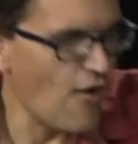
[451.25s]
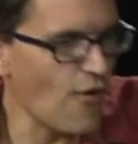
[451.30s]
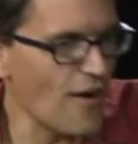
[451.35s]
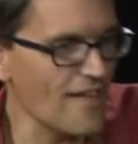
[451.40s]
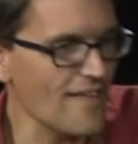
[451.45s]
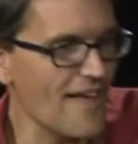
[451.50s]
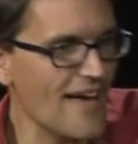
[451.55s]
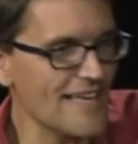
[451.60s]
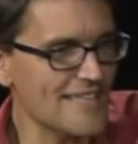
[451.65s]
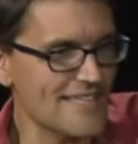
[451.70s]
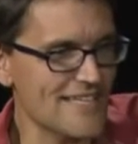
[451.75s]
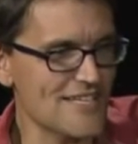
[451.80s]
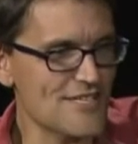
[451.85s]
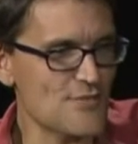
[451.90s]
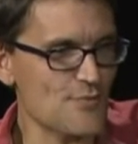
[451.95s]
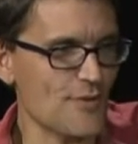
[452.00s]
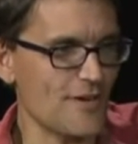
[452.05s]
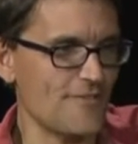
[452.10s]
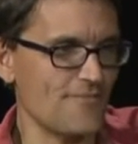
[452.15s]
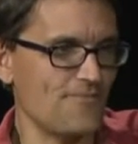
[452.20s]
Oh, I like
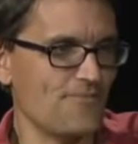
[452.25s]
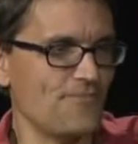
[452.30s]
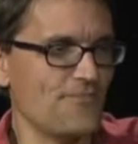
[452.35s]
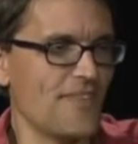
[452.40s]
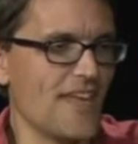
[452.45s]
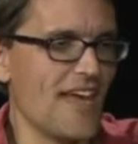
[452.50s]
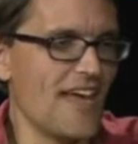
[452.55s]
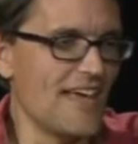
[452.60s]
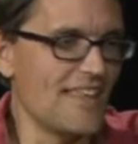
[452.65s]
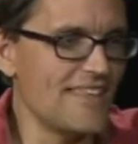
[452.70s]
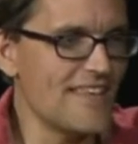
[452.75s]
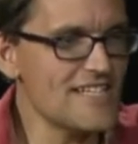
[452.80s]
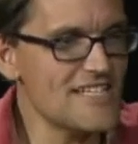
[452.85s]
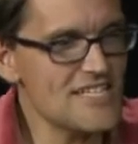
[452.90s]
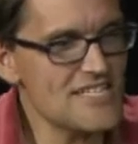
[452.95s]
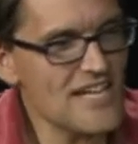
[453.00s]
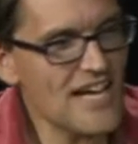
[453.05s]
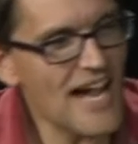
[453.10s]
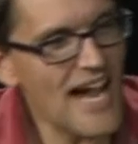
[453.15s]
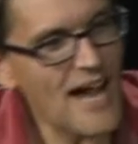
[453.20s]
this one.
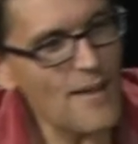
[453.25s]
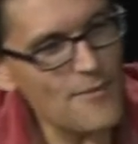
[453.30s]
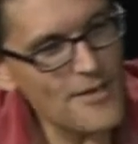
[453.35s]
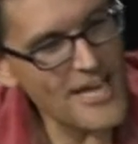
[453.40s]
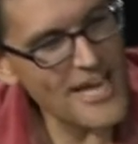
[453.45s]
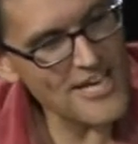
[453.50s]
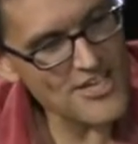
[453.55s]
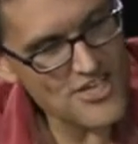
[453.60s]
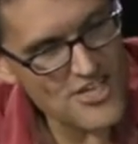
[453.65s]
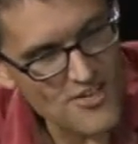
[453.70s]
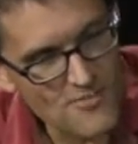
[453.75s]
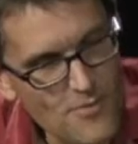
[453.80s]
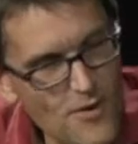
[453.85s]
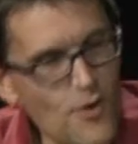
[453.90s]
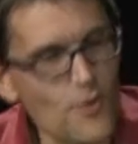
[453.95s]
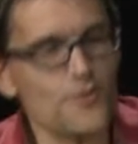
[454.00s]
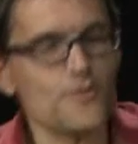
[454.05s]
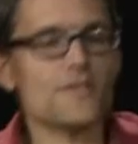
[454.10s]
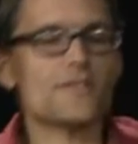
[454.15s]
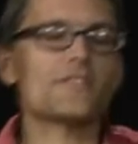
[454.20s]
This is a combination of
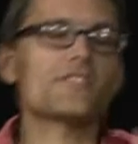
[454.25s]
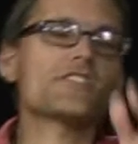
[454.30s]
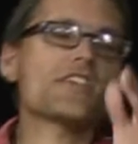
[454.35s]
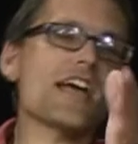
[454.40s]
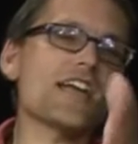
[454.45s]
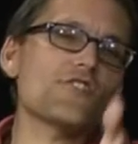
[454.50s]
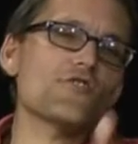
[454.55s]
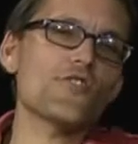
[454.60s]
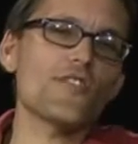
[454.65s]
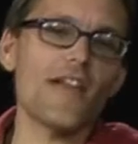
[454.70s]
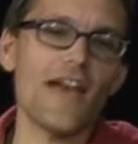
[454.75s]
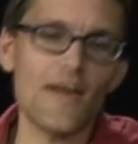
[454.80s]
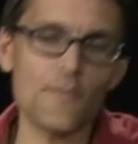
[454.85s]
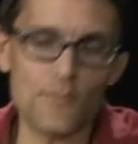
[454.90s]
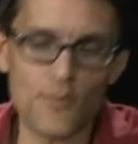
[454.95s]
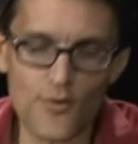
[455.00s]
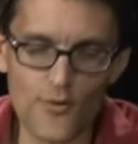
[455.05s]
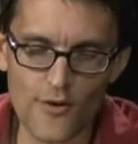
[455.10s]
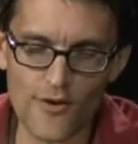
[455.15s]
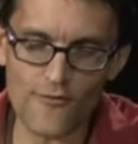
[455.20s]
both central
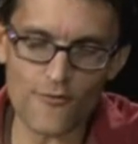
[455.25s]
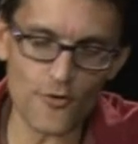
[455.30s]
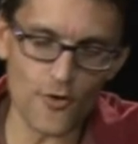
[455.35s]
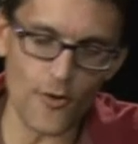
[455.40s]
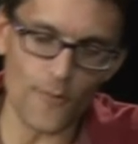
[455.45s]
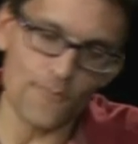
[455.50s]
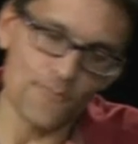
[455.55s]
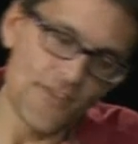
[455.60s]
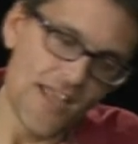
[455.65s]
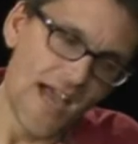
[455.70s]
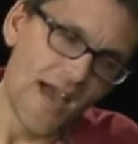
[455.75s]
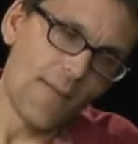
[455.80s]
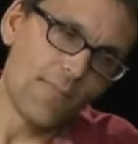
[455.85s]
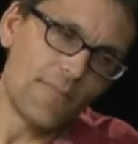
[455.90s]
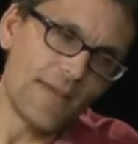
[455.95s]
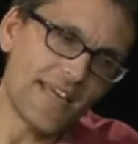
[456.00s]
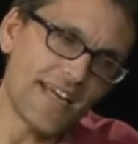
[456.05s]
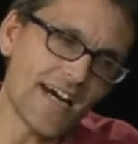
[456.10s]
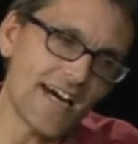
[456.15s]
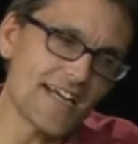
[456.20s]
and peripheral
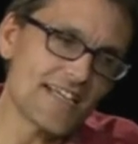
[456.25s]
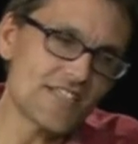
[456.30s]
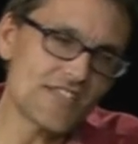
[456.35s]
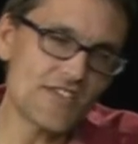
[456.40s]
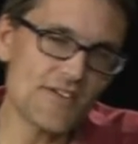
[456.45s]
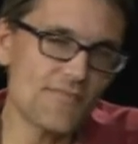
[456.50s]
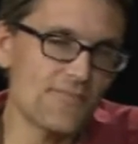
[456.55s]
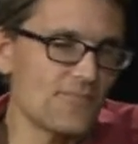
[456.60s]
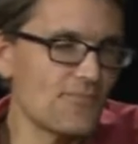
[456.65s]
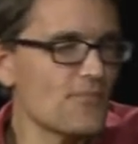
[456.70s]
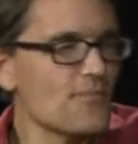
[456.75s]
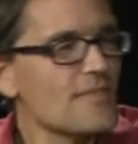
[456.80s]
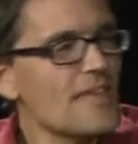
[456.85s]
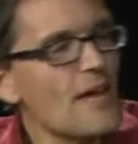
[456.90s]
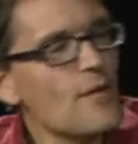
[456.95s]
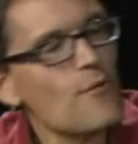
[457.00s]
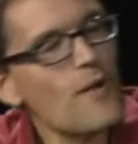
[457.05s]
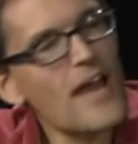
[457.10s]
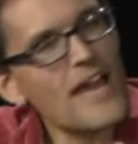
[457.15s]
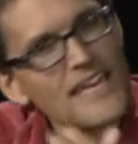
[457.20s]
because
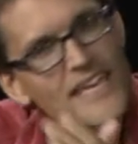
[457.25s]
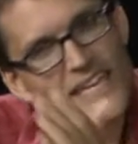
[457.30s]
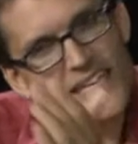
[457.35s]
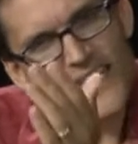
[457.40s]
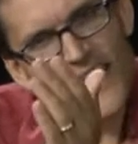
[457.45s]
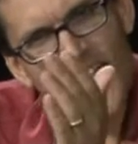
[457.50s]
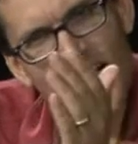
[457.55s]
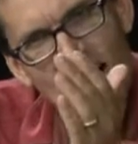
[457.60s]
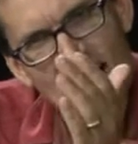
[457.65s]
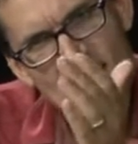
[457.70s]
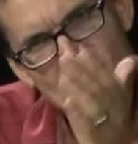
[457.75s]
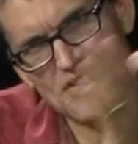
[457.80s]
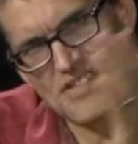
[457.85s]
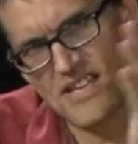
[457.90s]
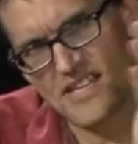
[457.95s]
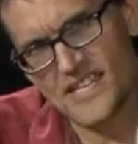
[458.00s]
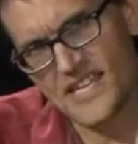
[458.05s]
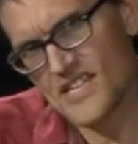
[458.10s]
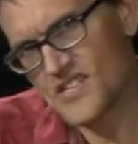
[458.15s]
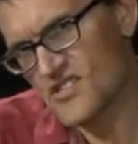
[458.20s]
they recognize
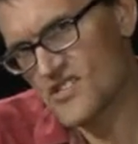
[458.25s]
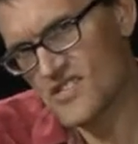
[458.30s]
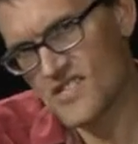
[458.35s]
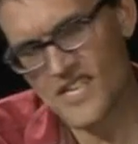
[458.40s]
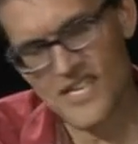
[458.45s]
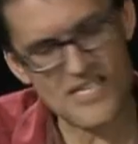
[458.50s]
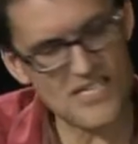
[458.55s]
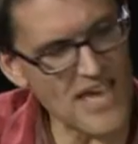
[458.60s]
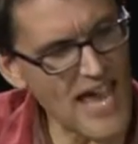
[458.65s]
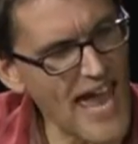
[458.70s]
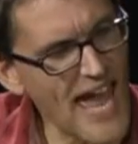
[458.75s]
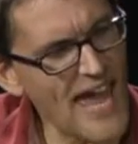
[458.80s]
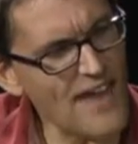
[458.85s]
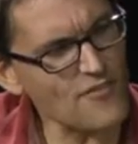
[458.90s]
that this